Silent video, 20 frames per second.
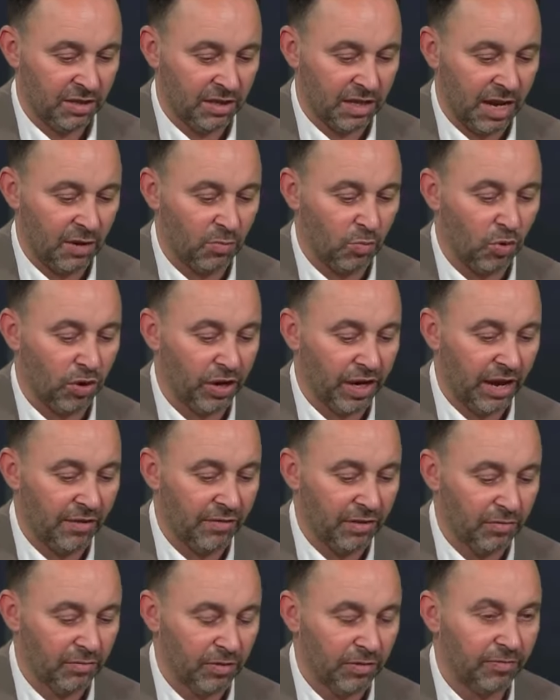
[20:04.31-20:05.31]
then
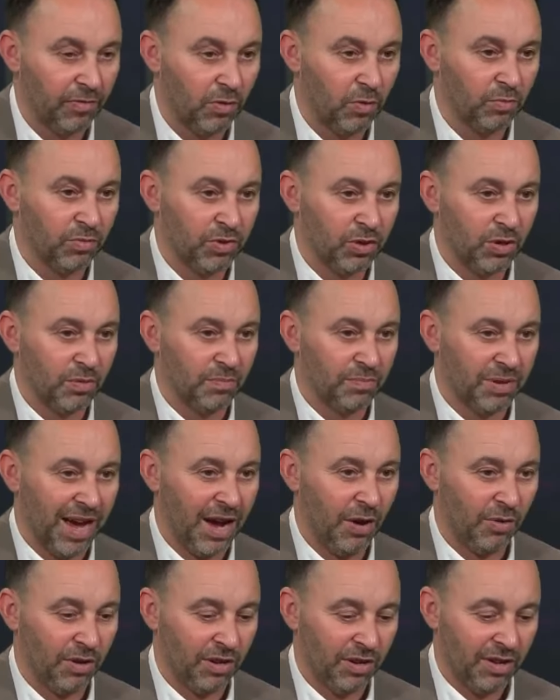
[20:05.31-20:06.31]
whatever Reform do in
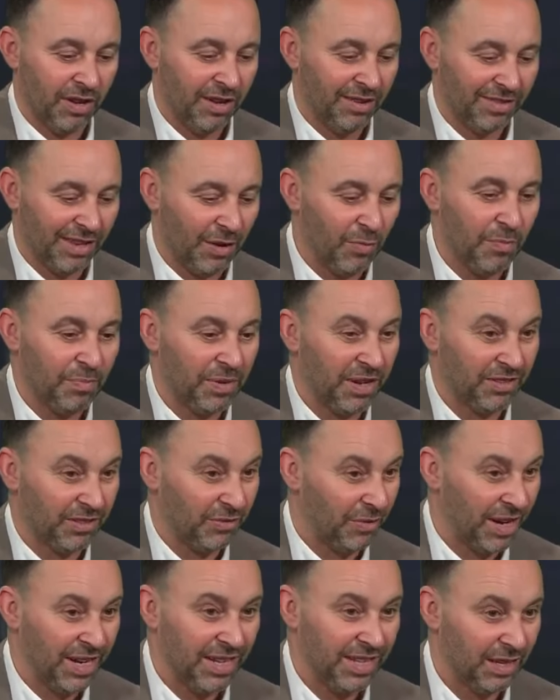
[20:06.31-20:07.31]
power, they won't be able to
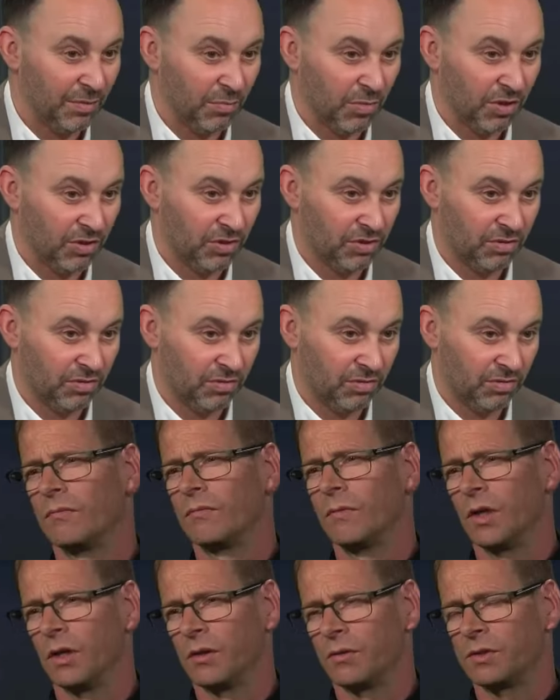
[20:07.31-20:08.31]
do anything much.
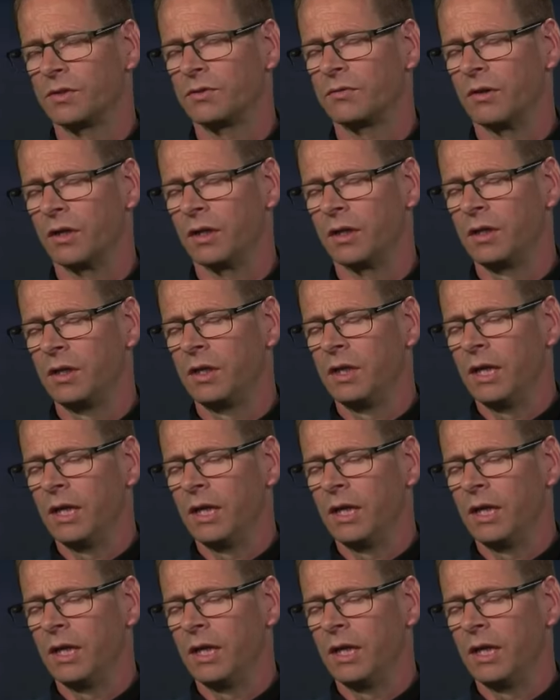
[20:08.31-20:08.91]
No, that's right.